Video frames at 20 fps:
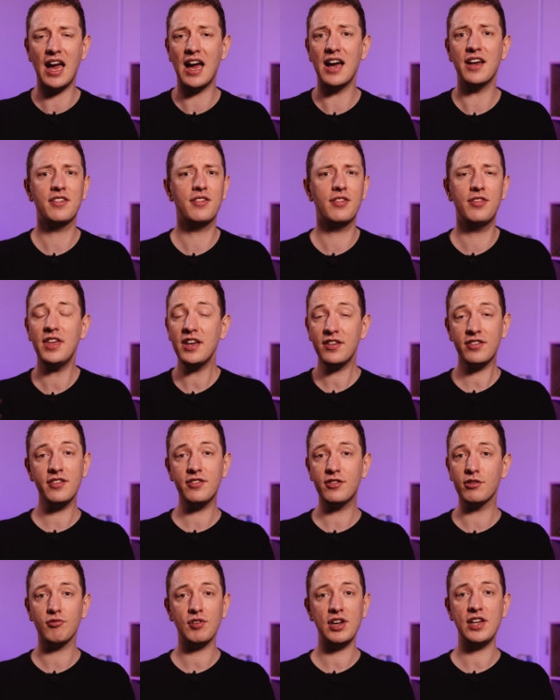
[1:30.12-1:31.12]
as this
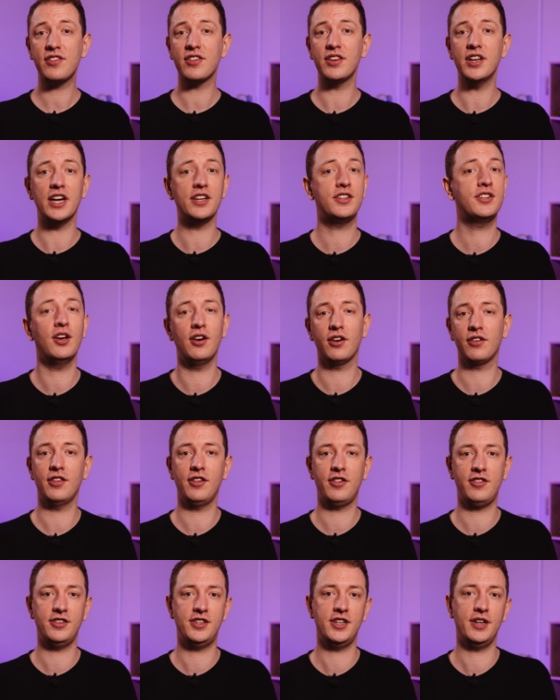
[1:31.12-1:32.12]
is the reason I took
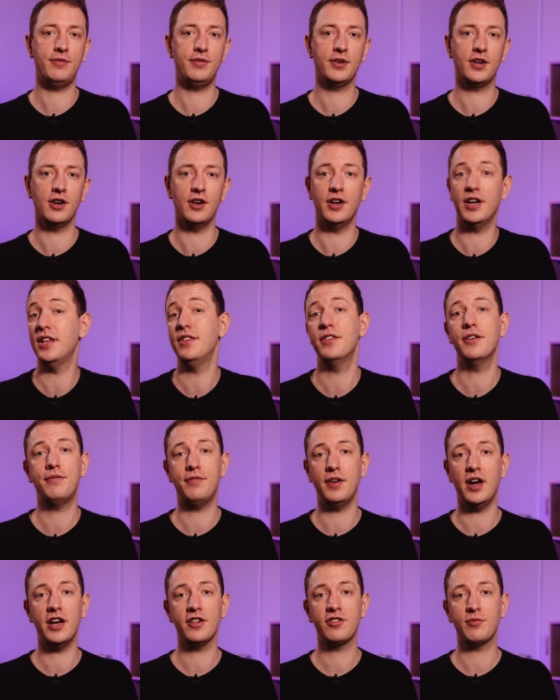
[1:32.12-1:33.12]
the certificate in the
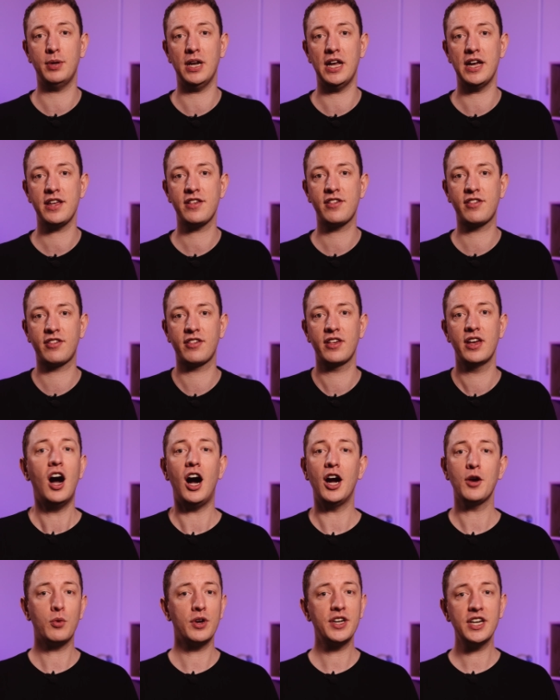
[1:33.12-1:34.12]
first place.
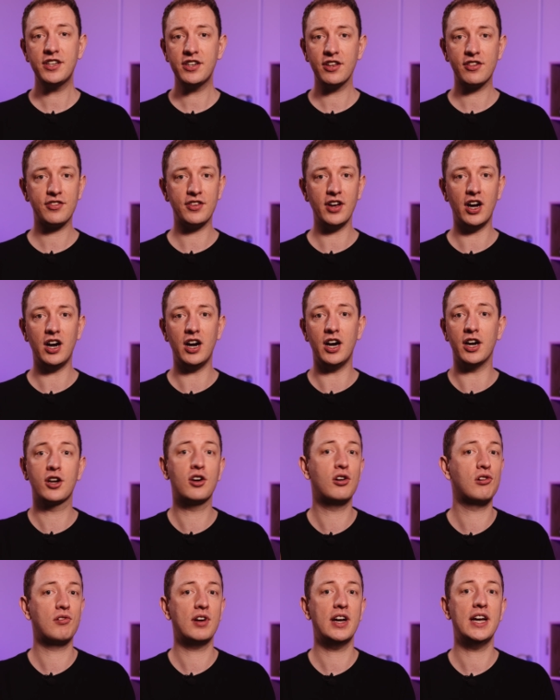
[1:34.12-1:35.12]
I wanted to start a
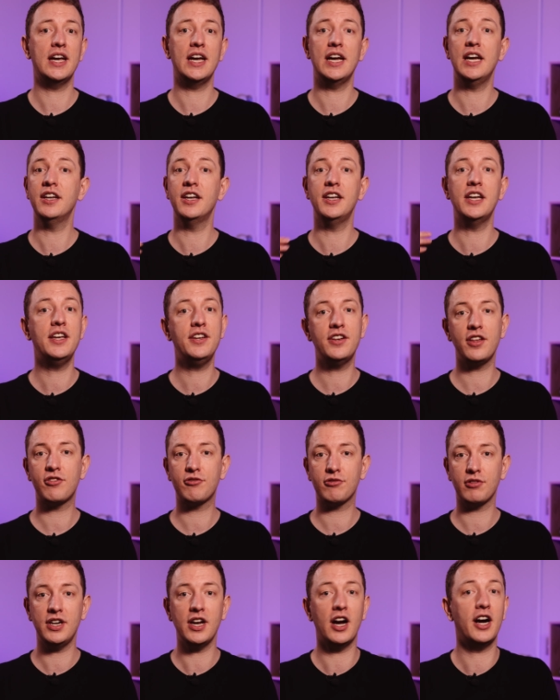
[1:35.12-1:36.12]
career in an
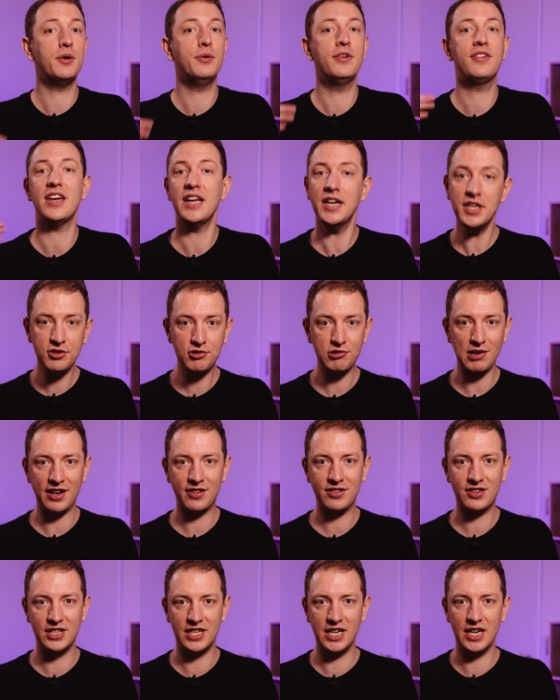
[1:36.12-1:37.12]
industry I was
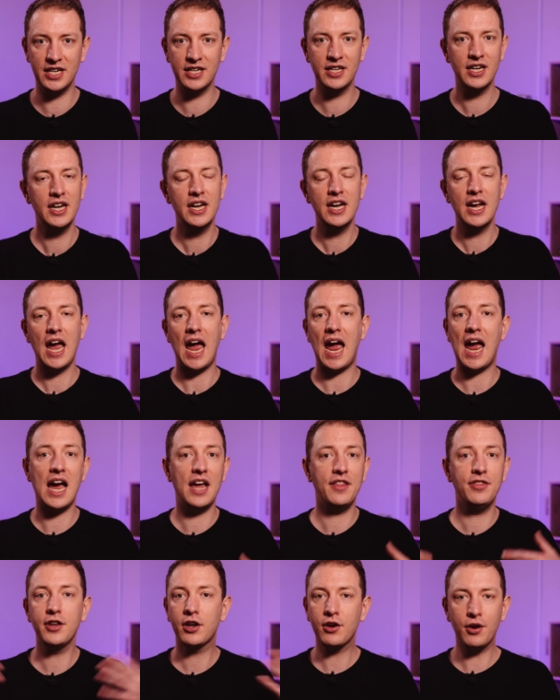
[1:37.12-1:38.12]
interested in,
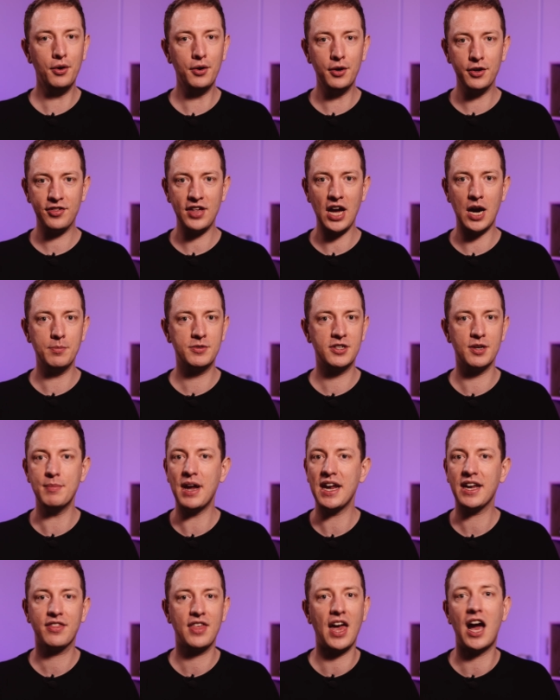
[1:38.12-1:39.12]
and the course helped to
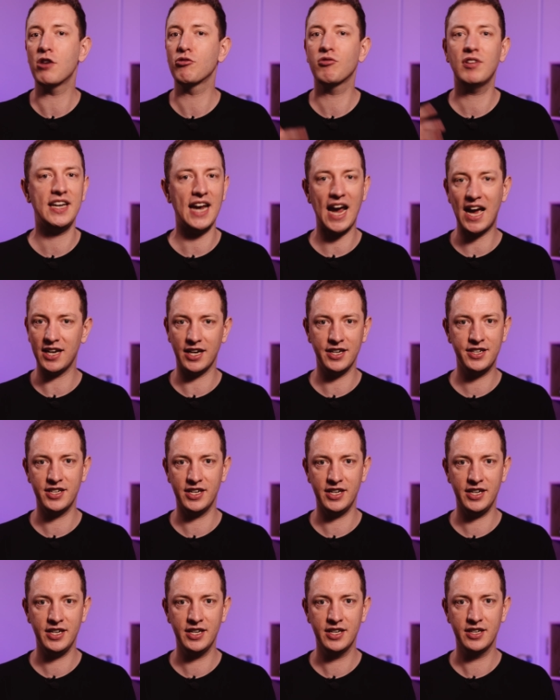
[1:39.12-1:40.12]
make that a
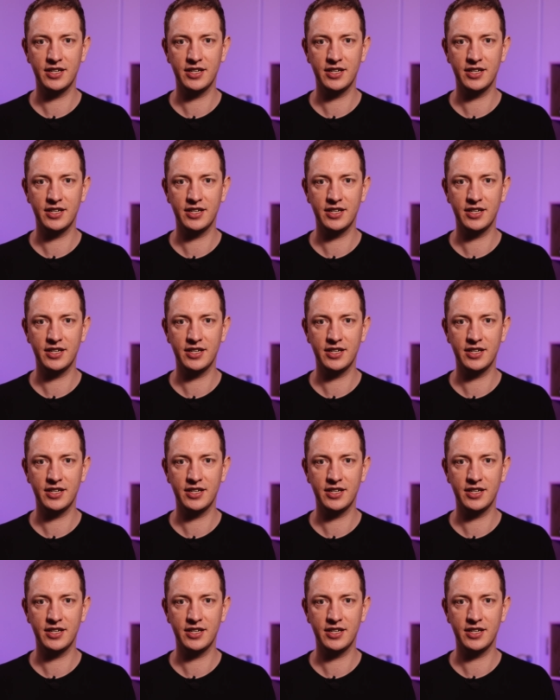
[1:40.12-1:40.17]
reality.